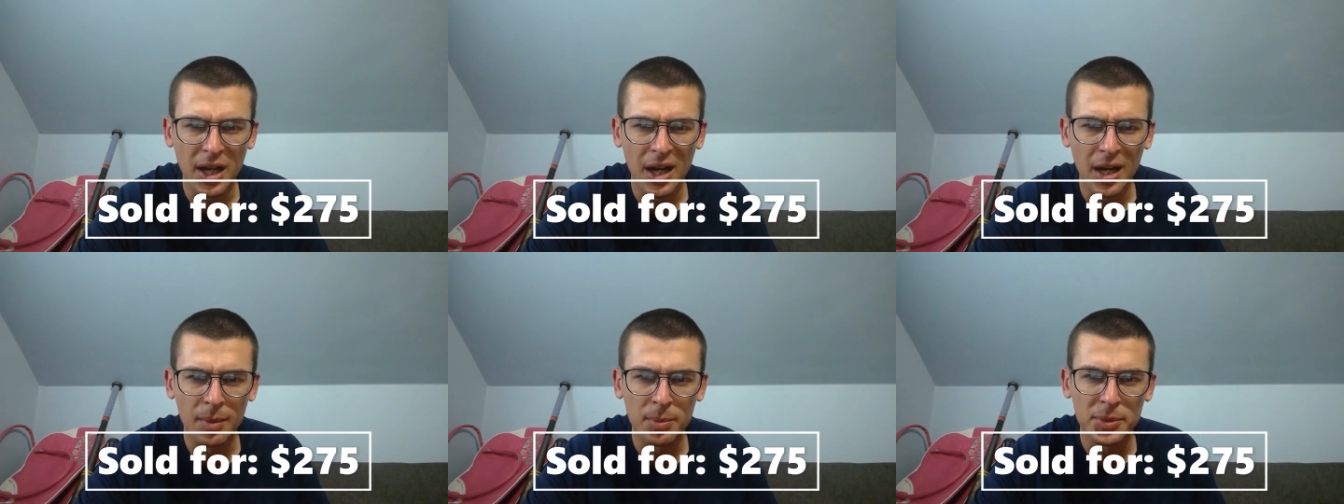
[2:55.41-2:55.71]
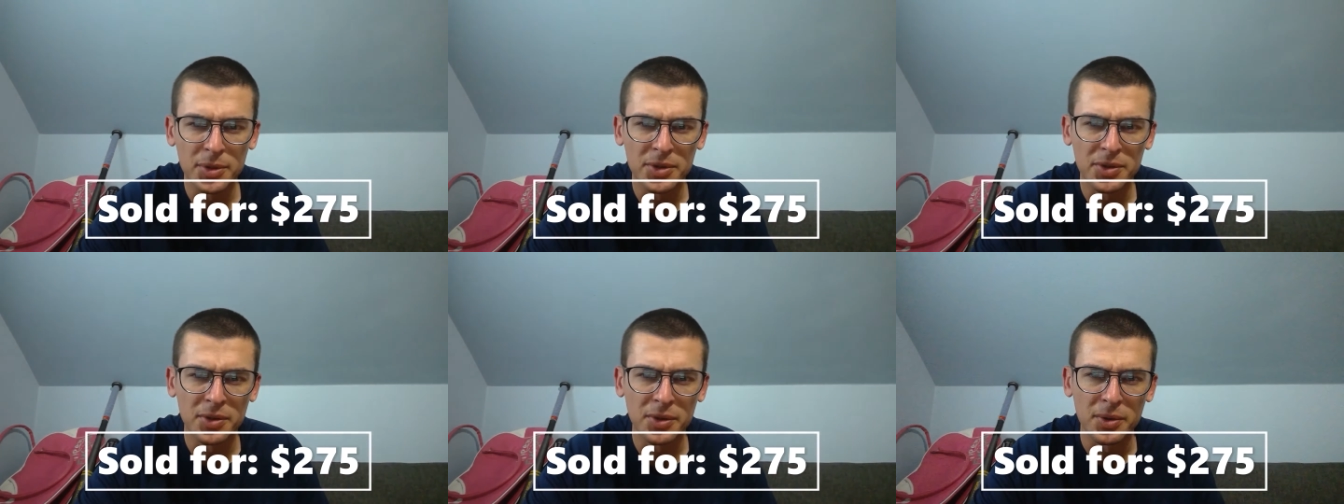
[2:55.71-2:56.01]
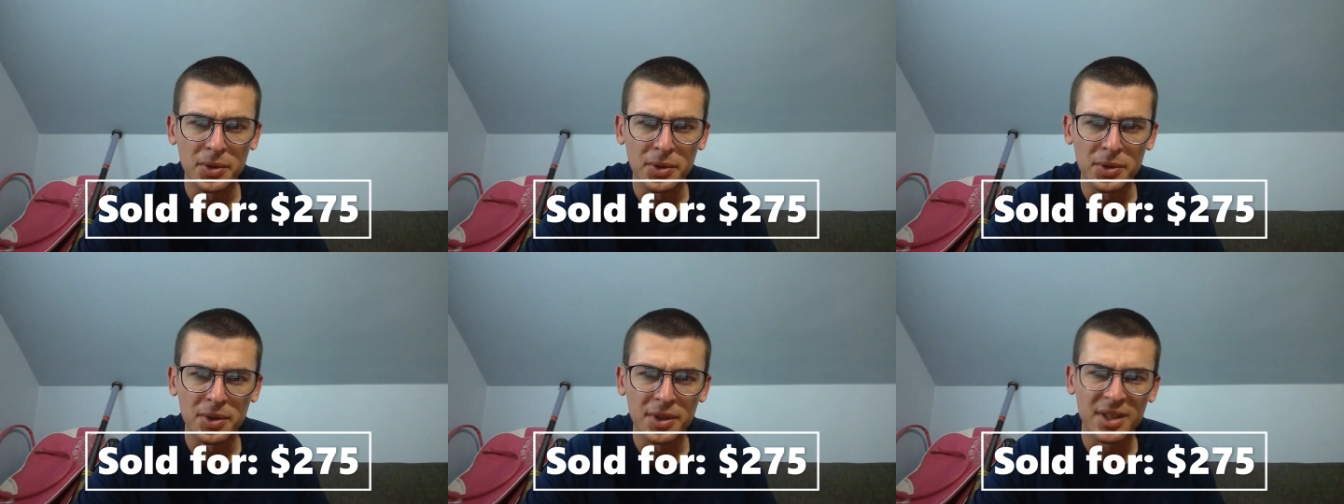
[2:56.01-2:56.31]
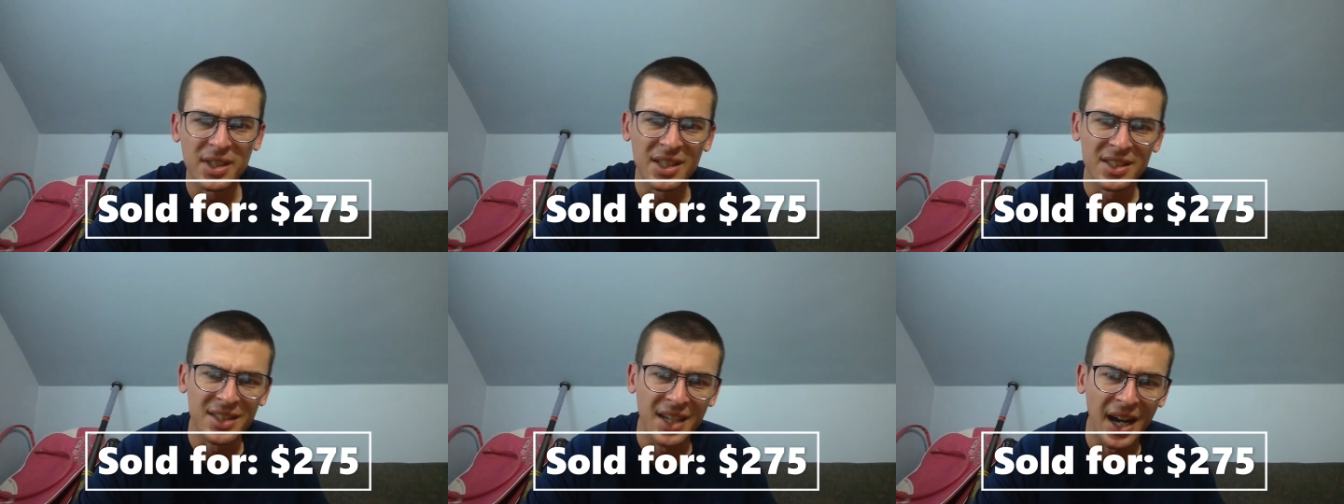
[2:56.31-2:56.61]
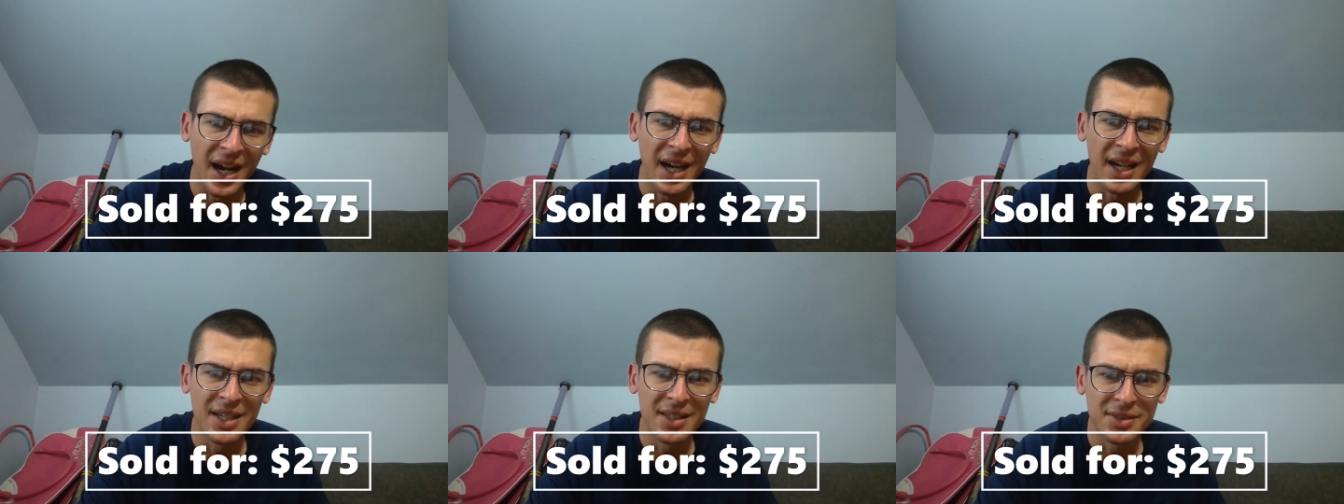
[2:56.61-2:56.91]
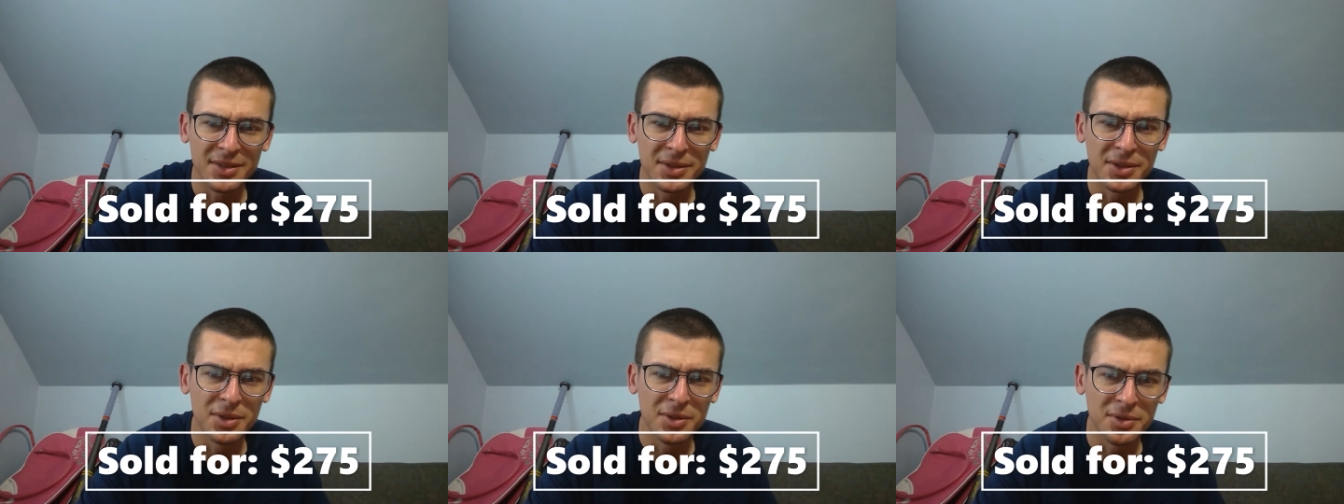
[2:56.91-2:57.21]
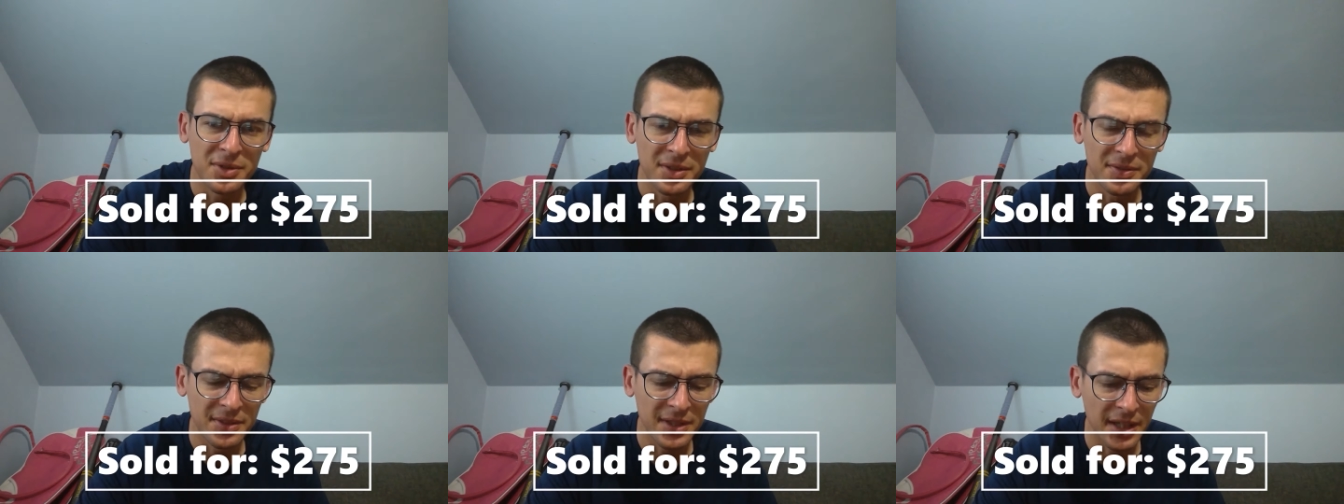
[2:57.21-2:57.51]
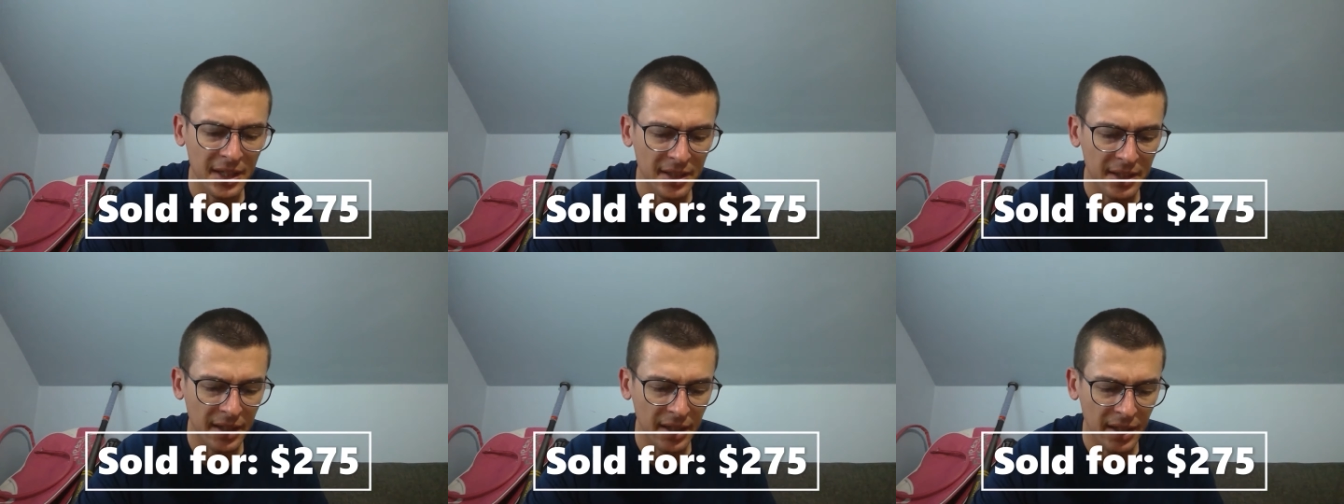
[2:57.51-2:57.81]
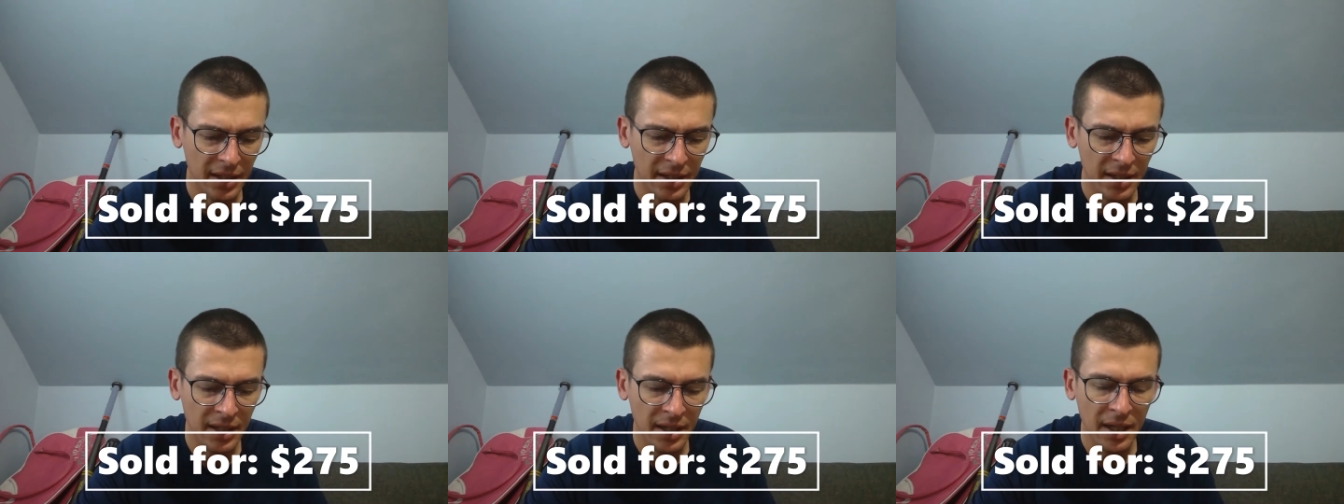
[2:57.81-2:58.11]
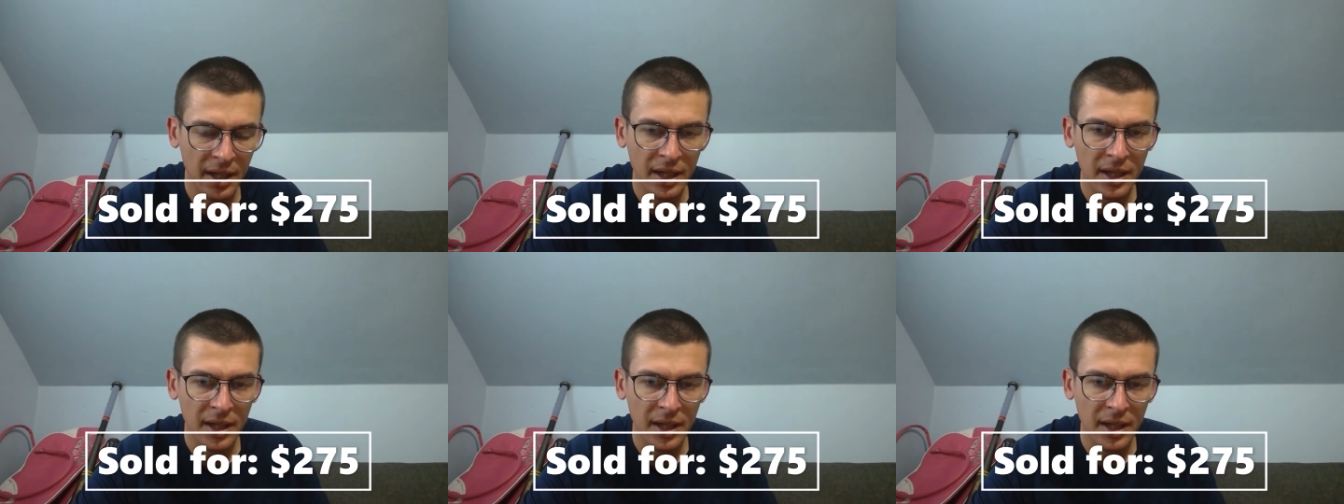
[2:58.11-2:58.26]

comps sold as high as two hundred fifty dollars, I think.